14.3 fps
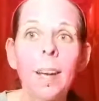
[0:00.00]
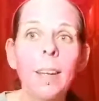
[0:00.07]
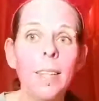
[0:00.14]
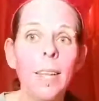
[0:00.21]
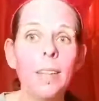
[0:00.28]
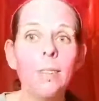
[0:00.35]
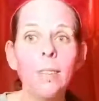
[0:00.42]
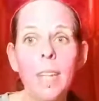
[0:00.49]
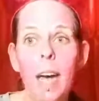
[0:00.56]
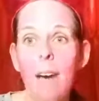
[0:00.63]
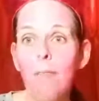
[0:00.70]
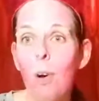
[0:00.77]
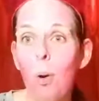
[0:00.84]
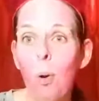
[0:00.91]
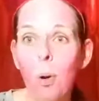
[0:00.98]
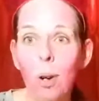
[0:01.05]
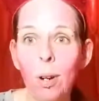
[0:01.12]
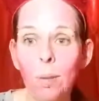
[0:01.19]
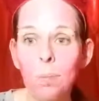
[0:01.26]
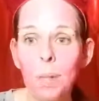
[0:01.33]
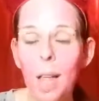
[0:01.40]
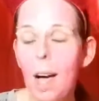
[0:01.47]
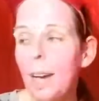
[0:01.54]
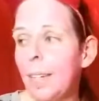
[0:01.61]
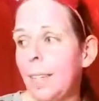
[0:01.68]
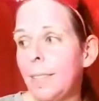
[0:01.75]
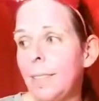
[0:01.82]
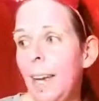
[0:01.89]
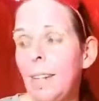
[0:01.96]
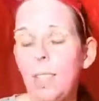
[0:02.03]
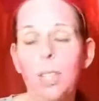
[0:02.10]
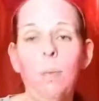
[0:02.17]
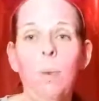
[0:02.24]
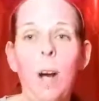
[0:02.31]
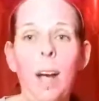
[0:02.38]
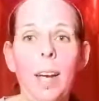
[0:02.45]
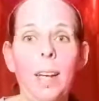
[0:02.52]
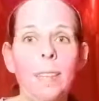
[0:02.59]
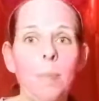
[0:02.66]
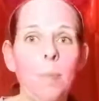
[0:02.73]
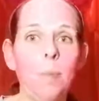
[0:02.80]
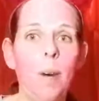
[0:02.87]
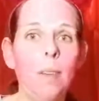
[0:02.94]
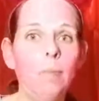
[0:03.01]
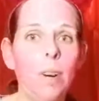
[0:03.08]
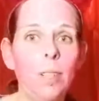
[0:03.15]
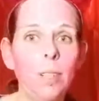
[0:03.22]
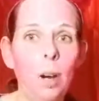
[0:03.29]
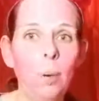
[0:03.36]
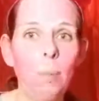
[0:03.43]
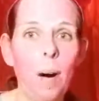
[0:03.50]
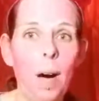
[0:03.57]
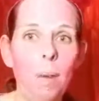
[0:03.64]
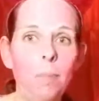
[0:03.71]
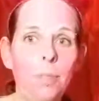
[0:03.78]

They used to have a horror block, and it's actually where I got some of my Funko Pops